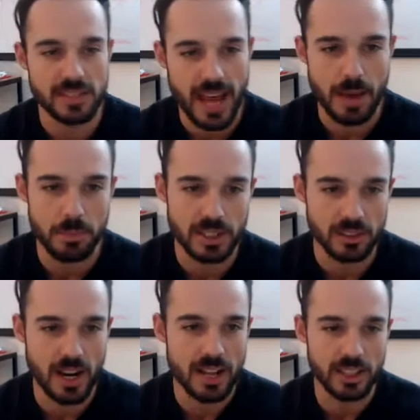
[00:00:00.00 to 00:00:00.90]
happening,
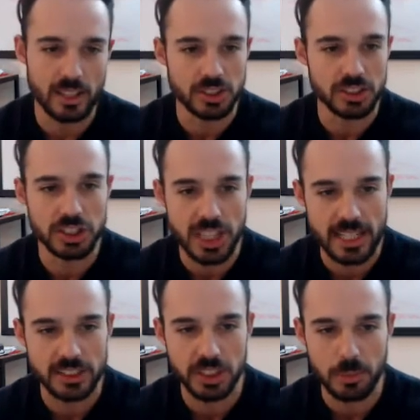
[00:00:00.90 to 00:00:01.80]
right? Like you just
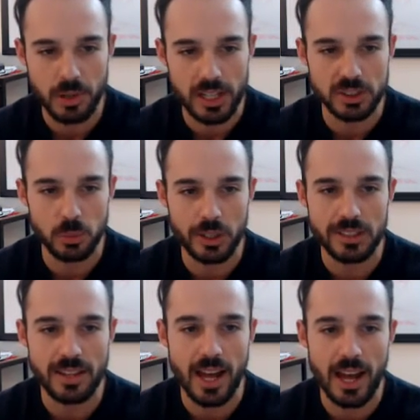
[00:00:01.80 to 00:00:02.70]
changed your price one
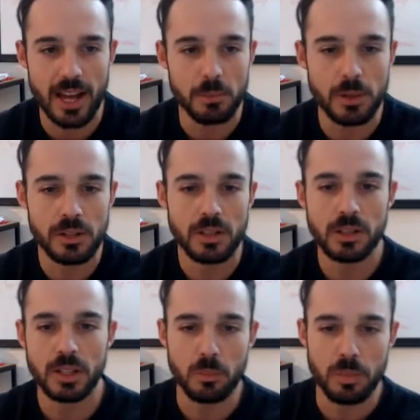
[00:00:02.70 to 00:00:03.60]
time
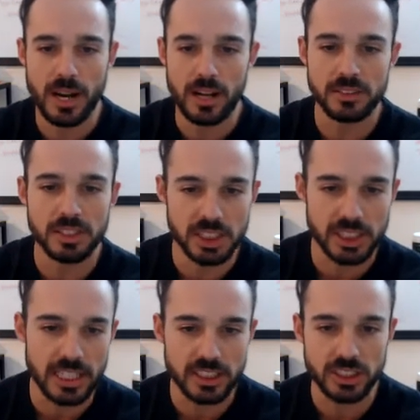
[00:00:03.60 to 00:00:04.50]
compared to
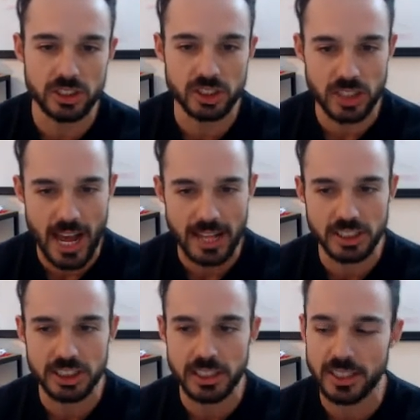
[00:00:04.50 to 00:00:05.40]
changing your
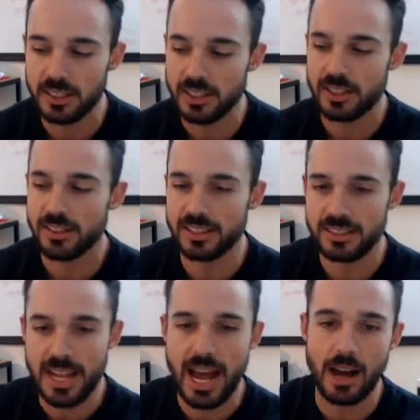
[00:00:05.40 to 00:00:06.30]
strategy that's
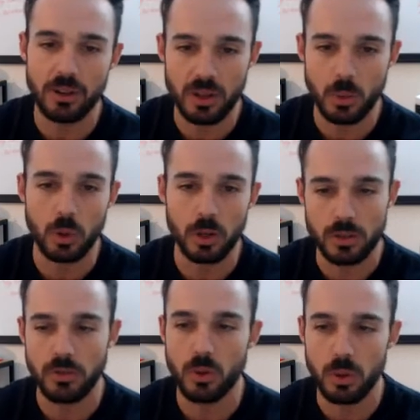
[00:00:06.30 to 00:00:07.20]
now going to work
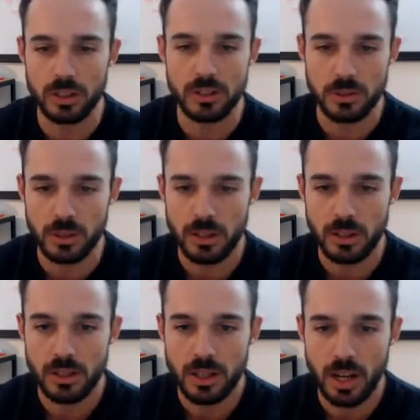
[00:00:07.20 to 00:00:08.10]
for you
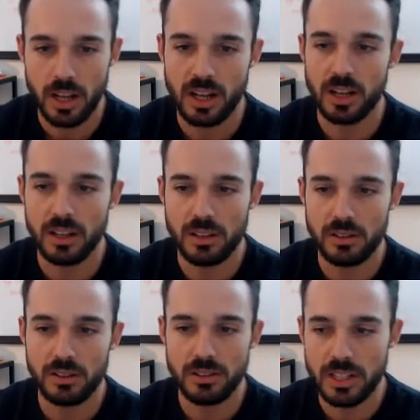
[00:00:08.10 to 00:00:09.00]

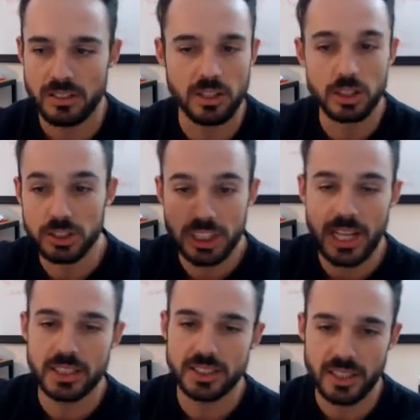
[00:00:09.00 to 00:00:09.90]
until you
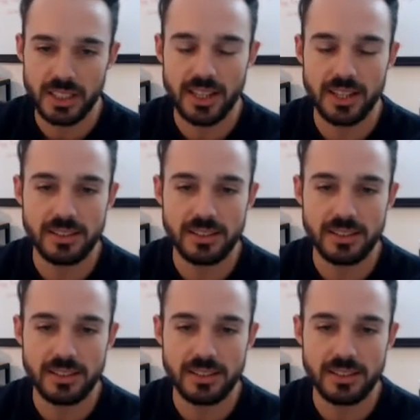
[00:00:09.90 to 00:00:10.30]
change it again.